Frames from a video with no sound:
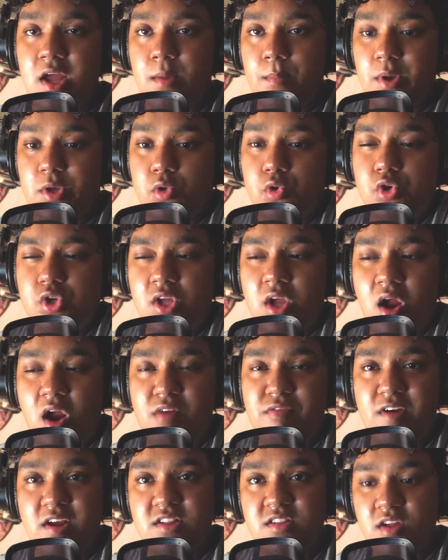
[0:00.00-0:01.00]
But usually our
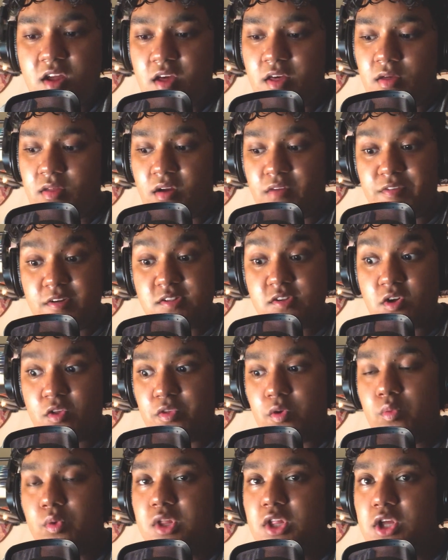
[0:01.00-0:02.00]
friends are physical,
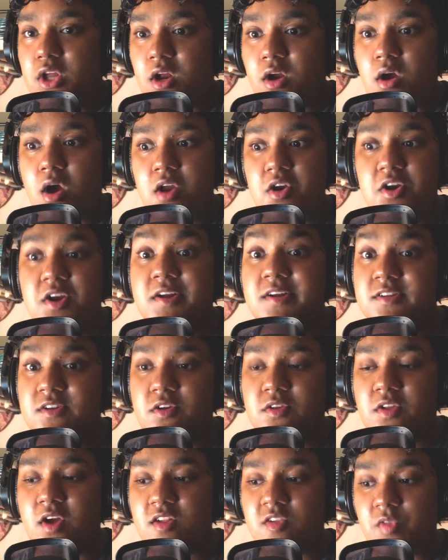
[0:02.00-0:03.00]
they're really good at contradicting their
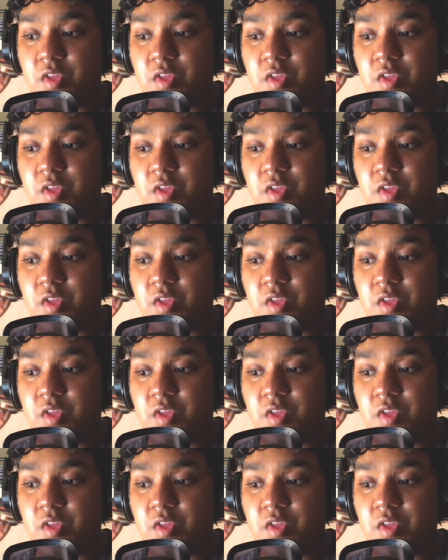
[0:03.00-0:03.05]
thoughts.